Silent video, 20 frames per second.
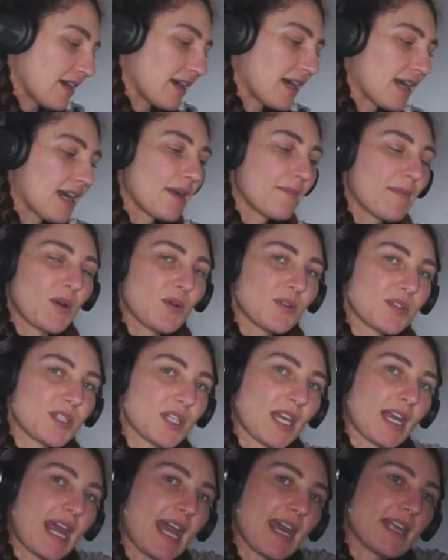I'm also
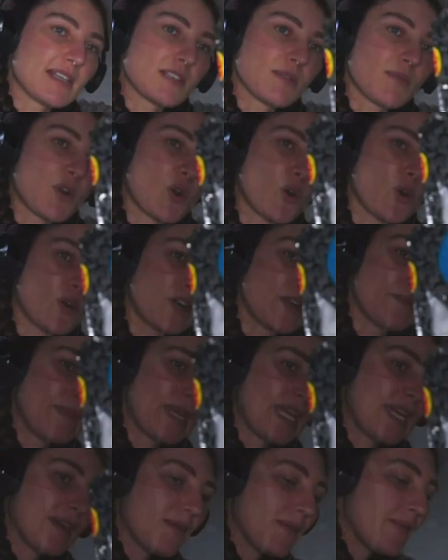gonna add some
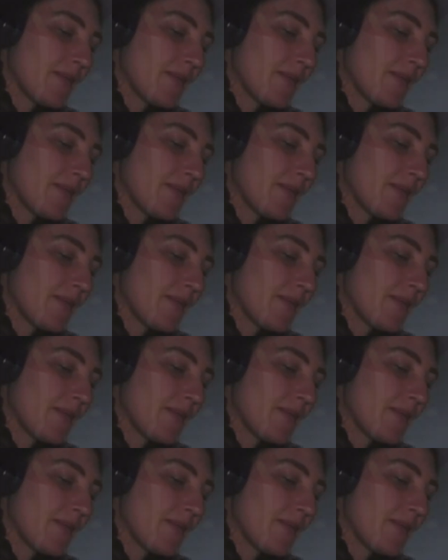cornmeal,